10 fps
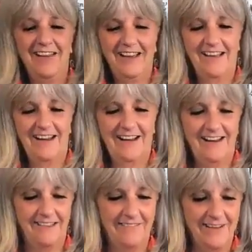Oh
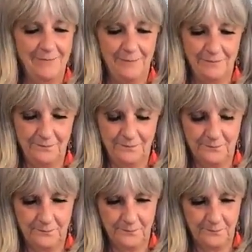my God, I love
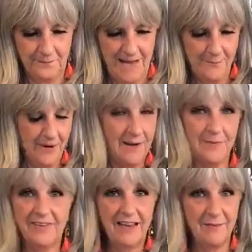him.
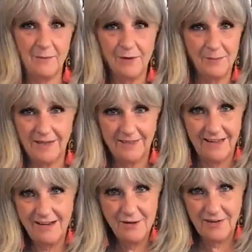I brought up a second
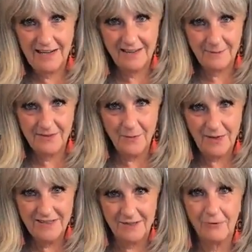board because I knew
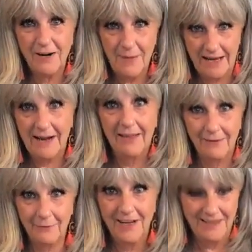I'd like him so much I'd
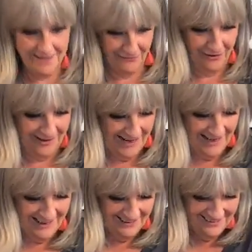want to make another one in
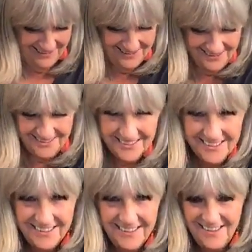different colors.
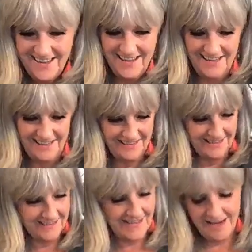
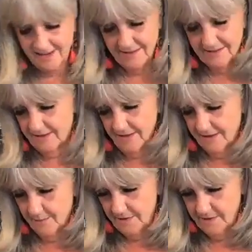He's just,
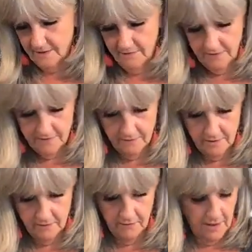I just can't help
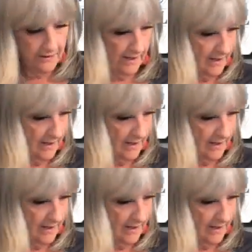myself. He's so